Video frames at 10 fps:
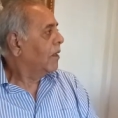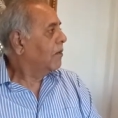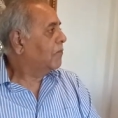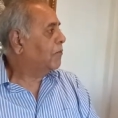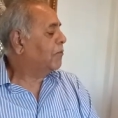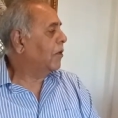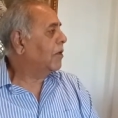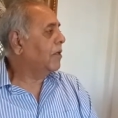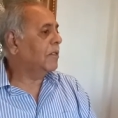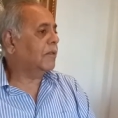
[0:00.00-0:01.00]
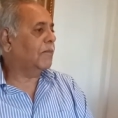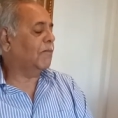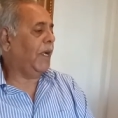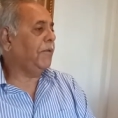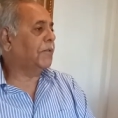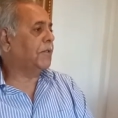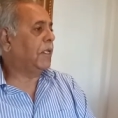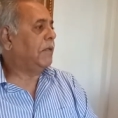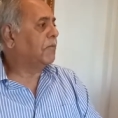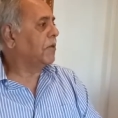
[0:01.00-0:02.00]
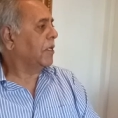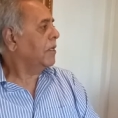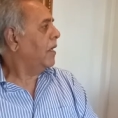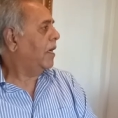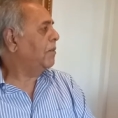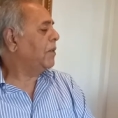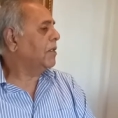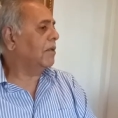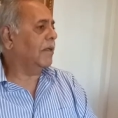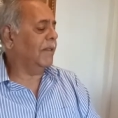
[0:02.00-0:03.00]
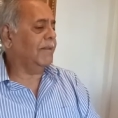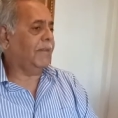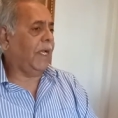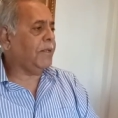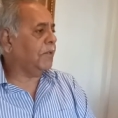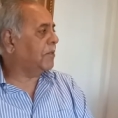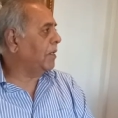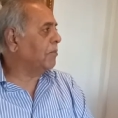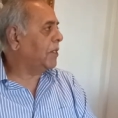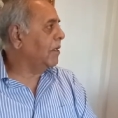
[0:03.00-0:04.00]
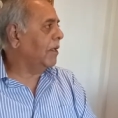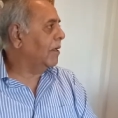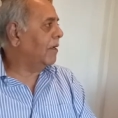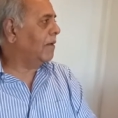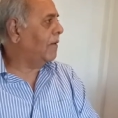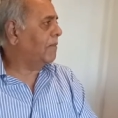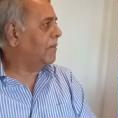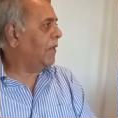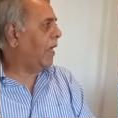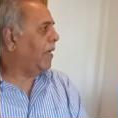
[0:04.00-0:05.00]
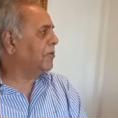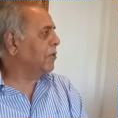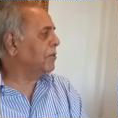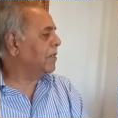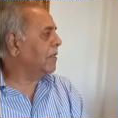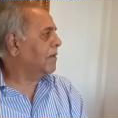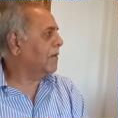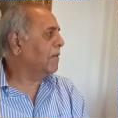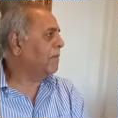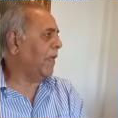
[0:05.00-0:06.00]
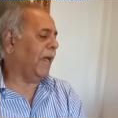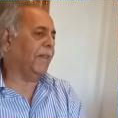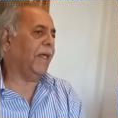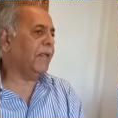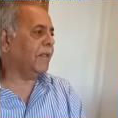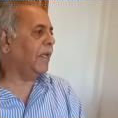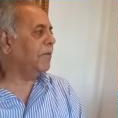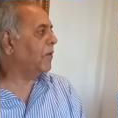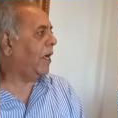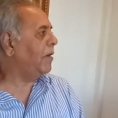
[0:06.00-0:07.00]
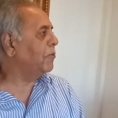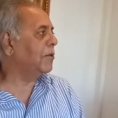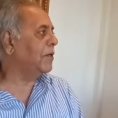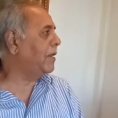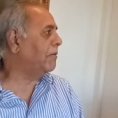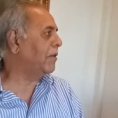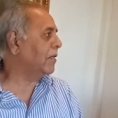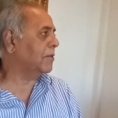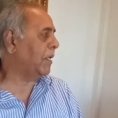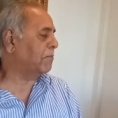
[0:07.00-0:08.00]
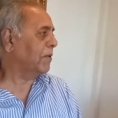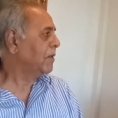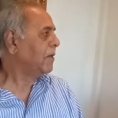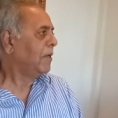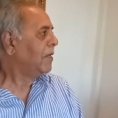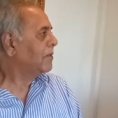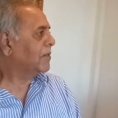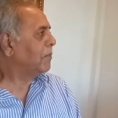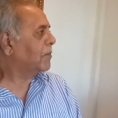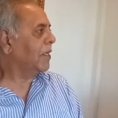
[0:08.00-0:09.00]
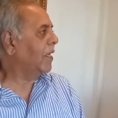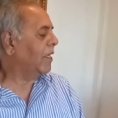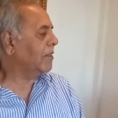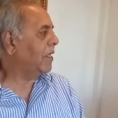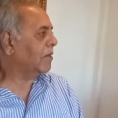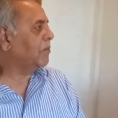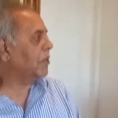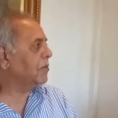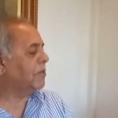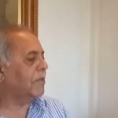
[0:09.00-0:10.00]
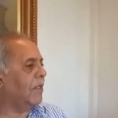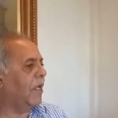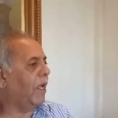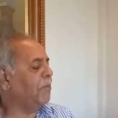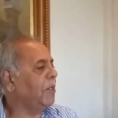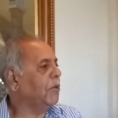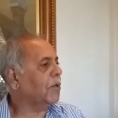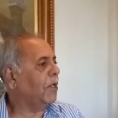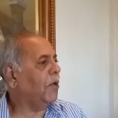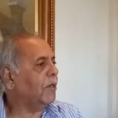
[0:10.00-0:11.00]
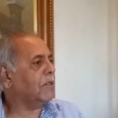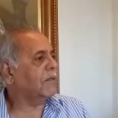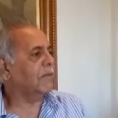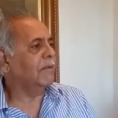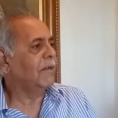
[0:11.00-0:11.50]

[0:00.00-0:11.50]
Okay. For his wife's delivery. Yeah. I mean, uh, that is something that is, that I don't think. Indian, yeah, that I I would never accept something true, like that true, because true. Uh, I mean you cannot